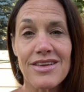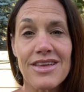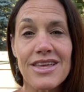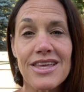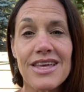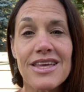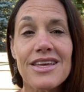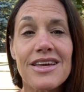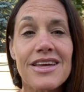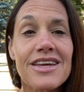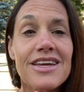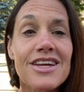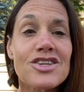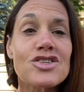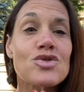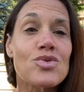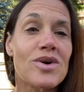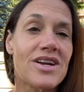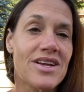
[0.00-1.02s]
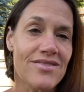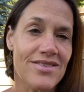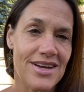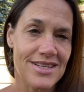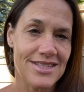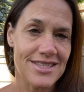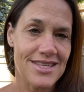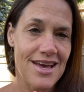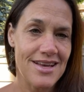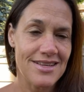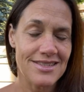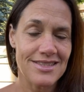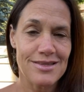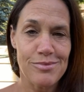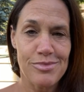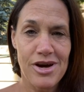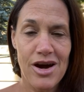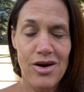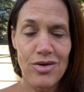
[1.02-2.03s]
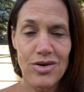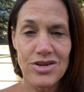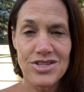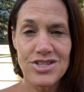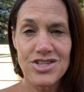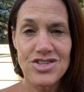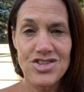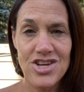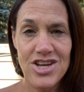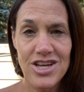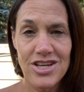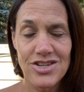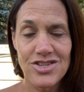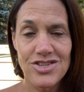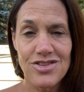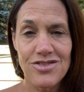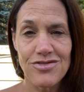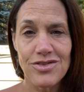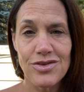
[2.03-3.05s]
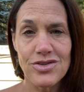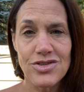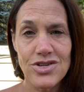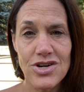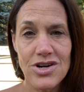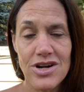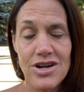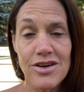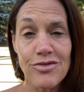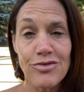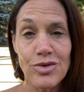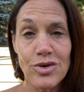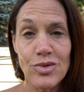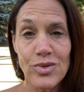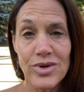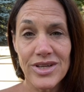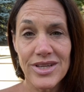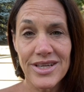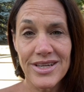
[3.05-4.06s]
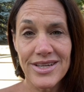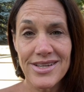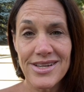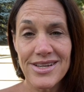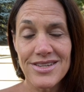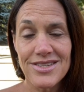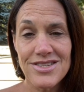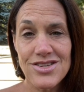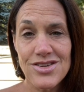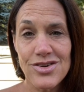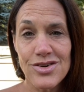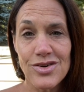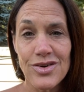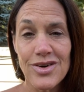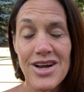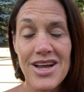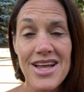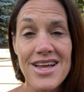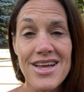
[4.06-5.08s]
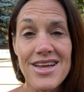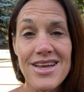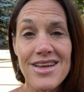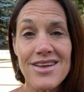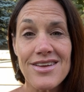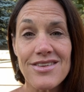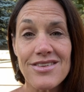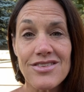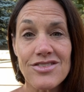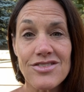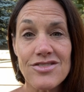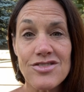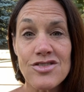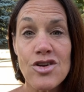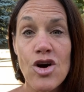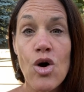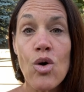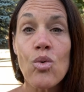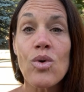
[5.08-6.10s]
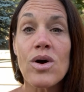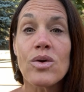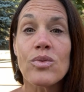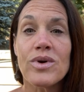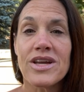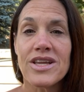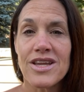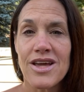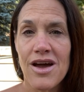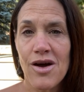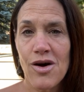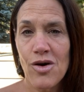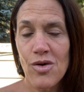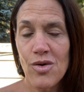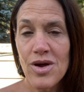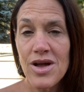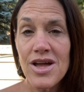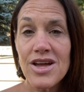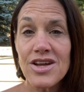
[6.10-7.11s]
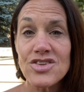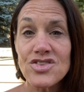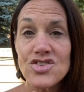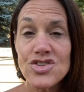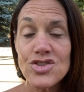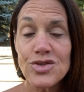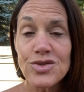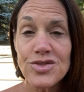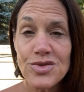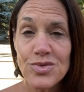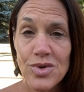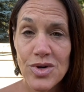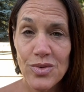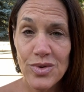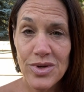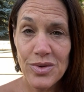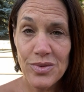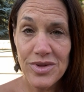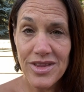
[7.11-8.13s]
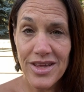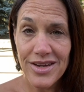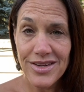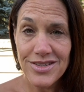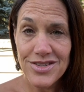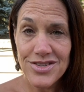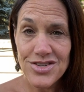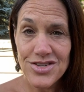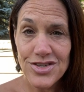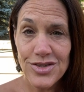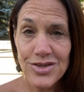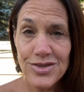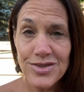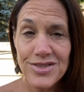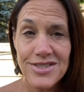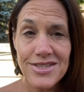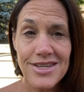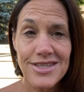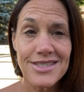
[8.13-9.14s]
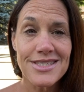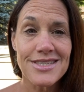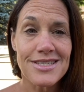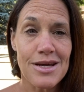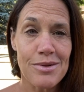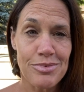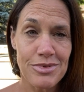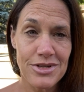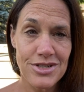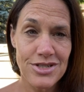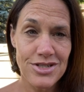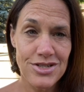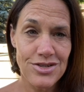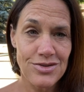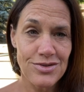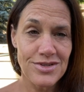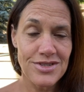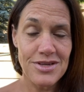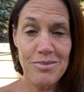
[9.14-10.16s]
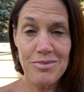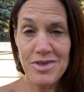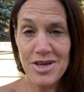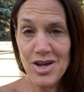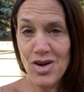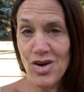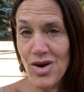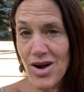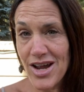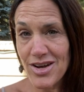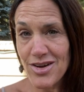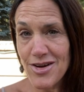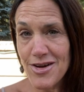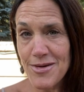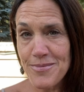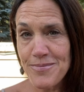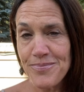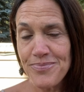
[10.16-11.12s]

each one of us has the power to change the future if we're willing to know what we know, choose what we would like to choose, and step into something greater.